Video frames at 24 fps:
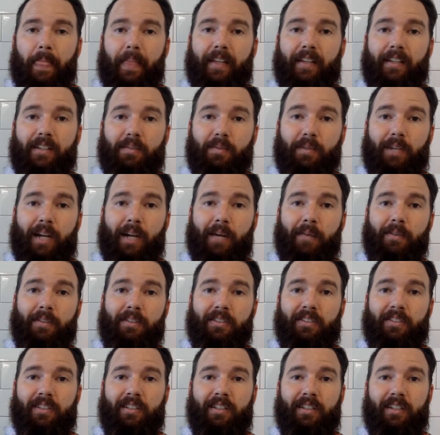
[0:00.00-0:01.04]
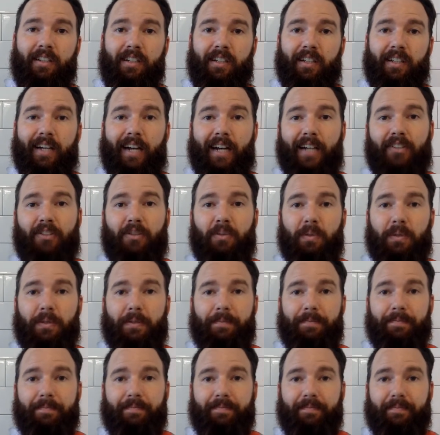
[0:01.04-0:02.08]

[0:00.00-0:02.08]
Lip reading: is when I was in high school,